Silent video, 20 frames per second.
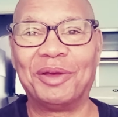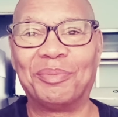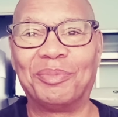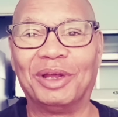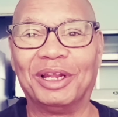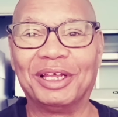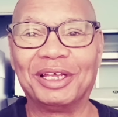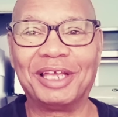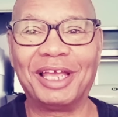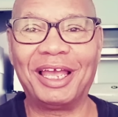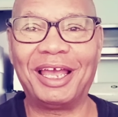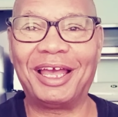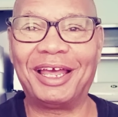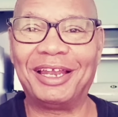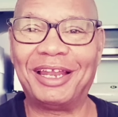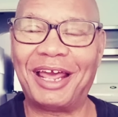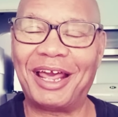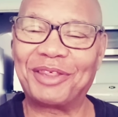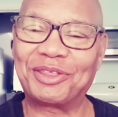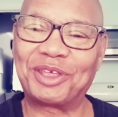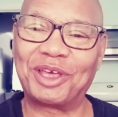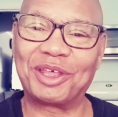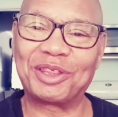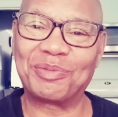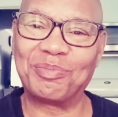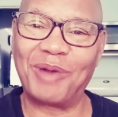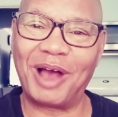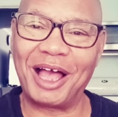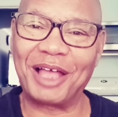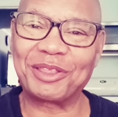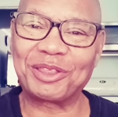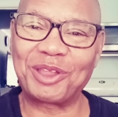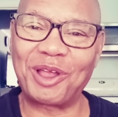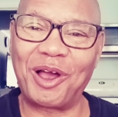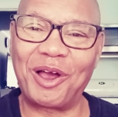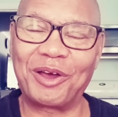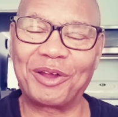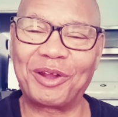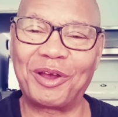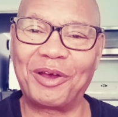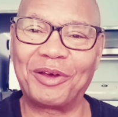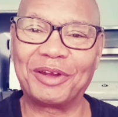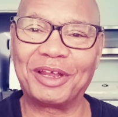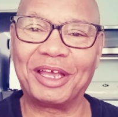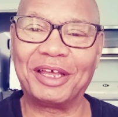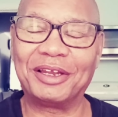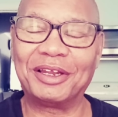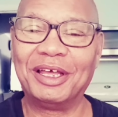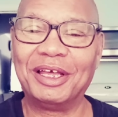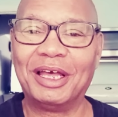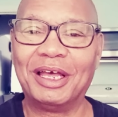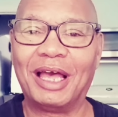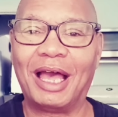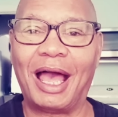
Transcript: But again, that's just my thought on it.